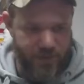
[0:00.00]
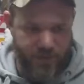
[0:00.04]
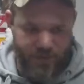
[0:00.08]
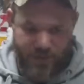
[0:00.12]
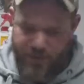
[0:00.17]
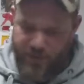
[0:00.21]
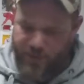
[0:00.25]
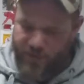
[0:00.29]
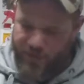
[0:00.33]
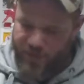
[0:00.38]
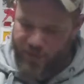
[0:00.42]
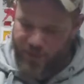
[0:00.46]

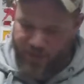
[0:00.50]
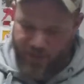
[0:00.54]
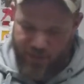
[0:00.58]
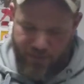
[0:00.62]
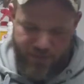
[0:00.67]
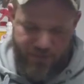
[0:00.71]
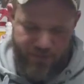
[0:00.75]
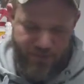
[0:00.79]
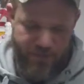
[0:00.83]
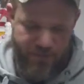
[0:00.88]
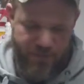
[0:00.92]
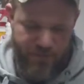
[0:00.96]
These
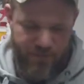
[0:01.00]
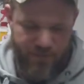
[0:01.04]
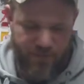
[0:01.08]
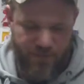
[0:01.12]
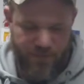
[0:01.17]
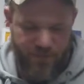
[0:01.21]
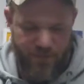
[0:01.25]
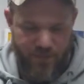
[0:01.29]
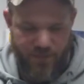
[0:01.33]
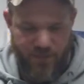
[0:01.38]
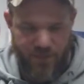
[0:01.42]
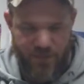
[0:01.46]
are
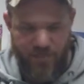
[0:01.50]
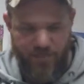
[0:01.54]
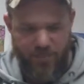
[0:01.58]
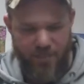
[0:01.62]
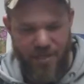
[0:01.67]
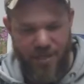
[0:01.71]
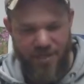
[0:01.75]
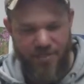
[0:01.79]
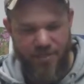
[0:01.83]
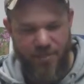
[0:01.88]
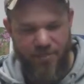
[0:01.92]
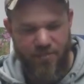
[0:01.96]
it's a
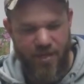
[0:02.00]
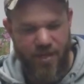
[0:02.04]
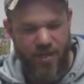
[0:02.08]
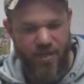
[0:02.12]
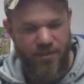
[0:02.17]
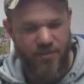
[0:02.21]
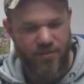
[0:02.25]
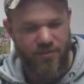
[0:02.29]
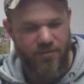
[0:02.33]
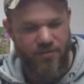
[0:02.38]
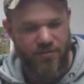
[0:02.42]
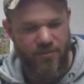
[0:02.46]
plastic
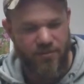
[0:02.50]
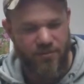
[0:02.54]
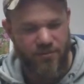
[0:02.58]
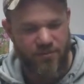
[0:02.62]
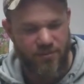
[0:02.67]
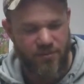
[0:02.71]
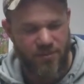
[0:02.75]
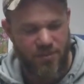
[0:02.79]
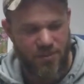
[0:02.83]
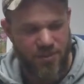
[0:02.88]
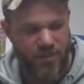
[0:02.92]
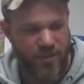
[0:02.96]
pot,
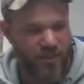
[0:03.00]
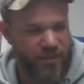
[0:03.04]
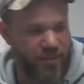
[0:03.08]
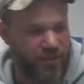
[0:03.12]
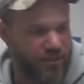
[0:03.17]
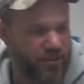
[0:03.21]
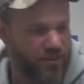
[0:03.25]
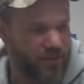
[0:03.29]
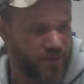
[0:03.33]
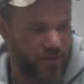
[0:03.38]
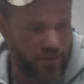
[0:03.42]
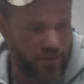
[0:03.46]
slate.